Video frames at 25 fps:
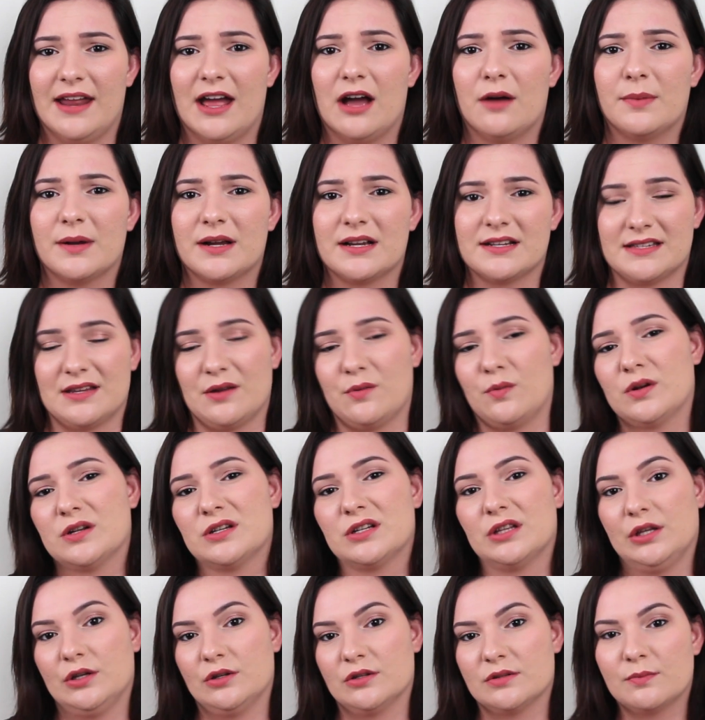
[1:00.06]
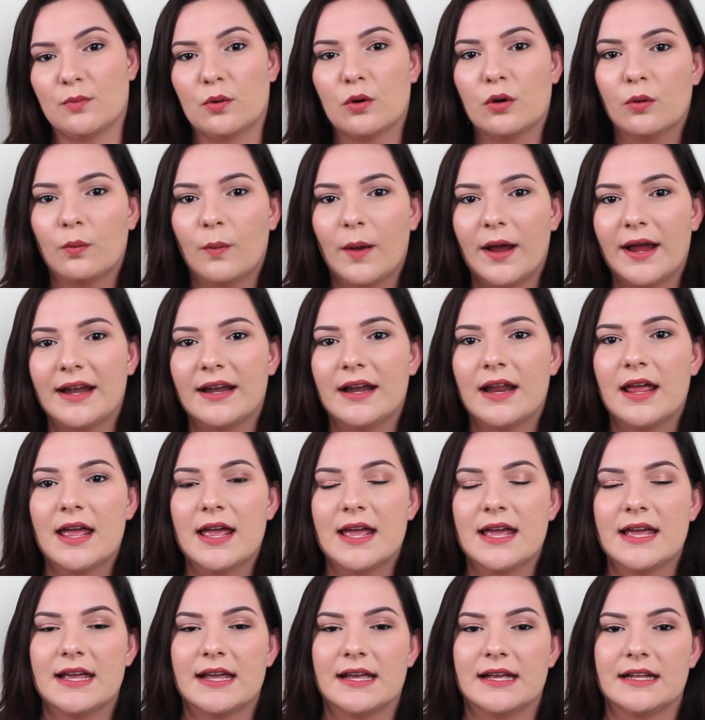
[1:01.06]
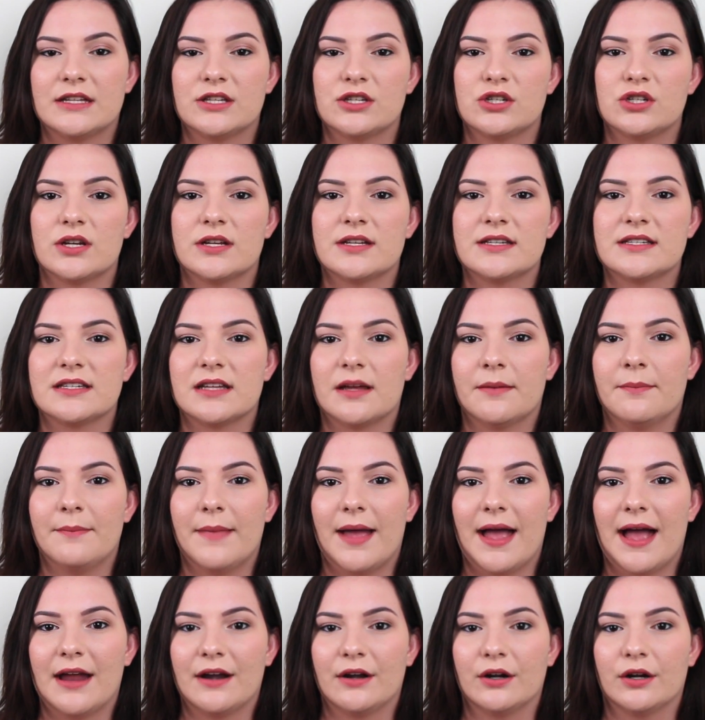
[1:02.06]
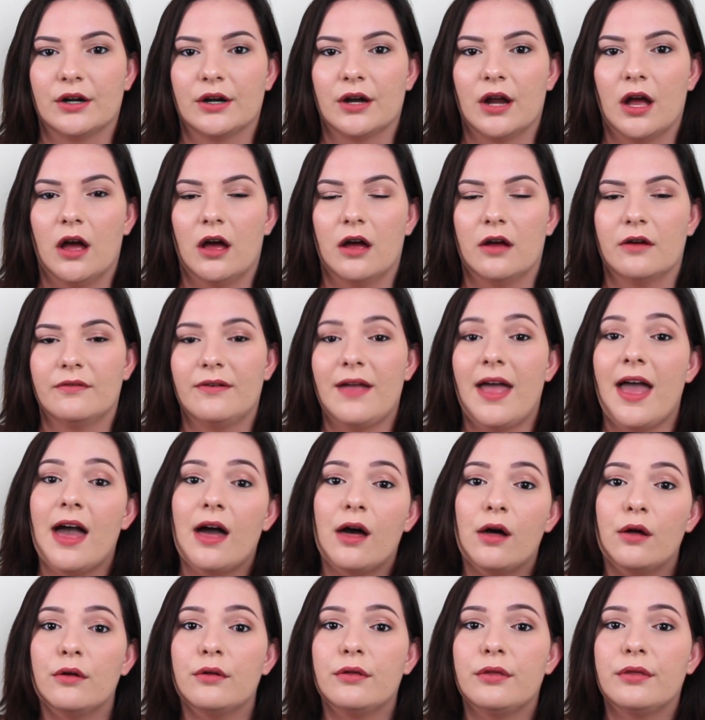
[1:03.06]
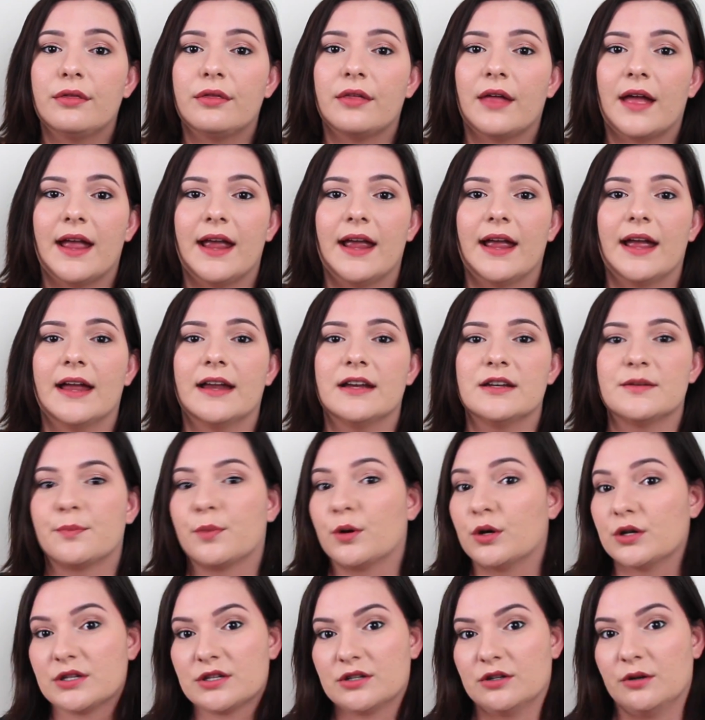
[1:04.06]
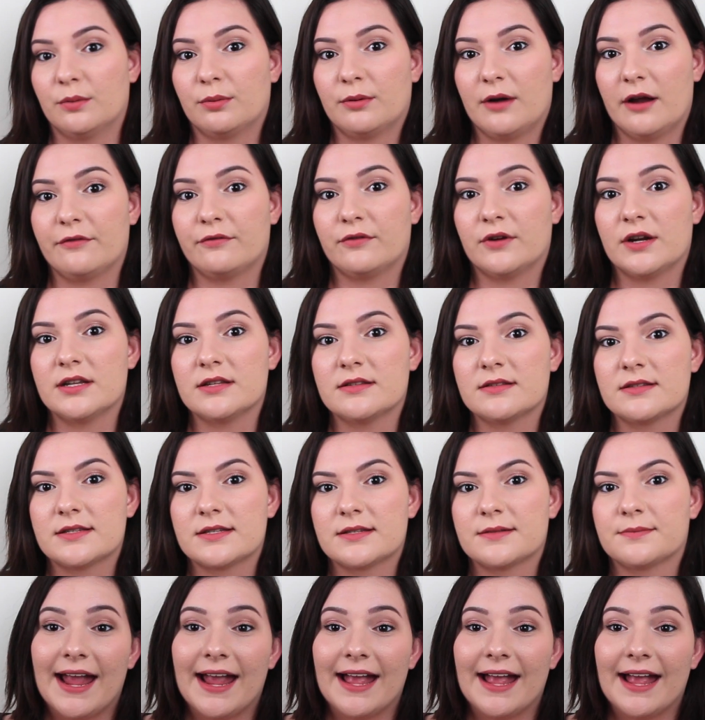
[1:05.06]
now because I want to lose more weight. It's just a matter of health and personal preference.